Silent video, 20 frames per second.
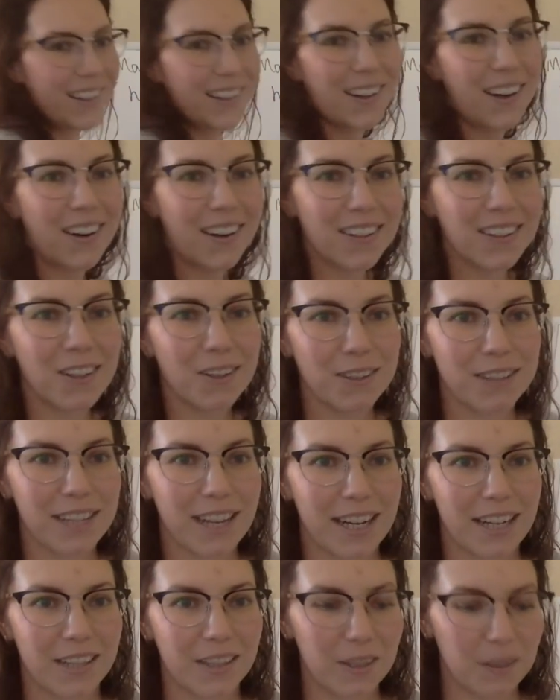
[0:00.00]
Carnot
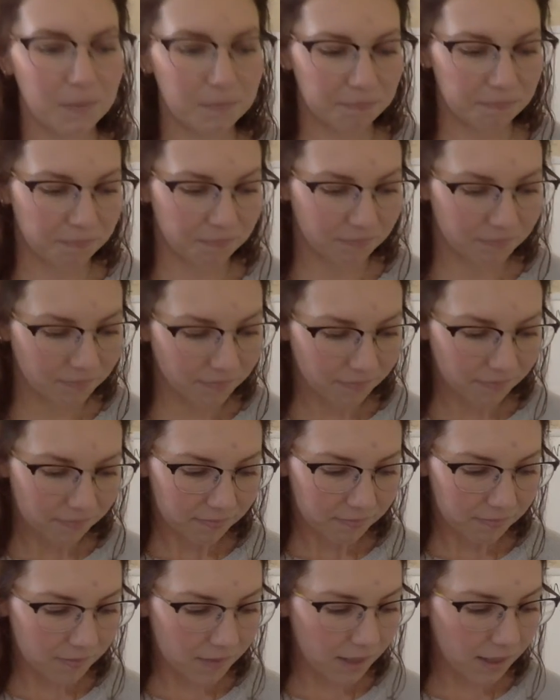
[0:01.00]
cycle.
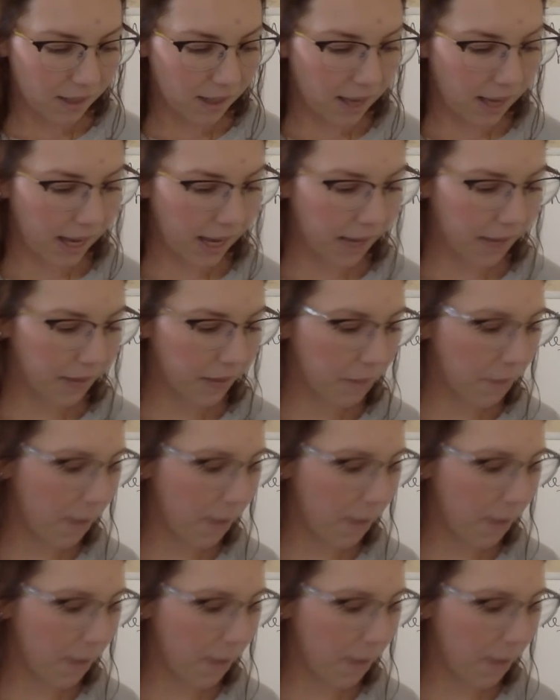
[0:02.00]
And the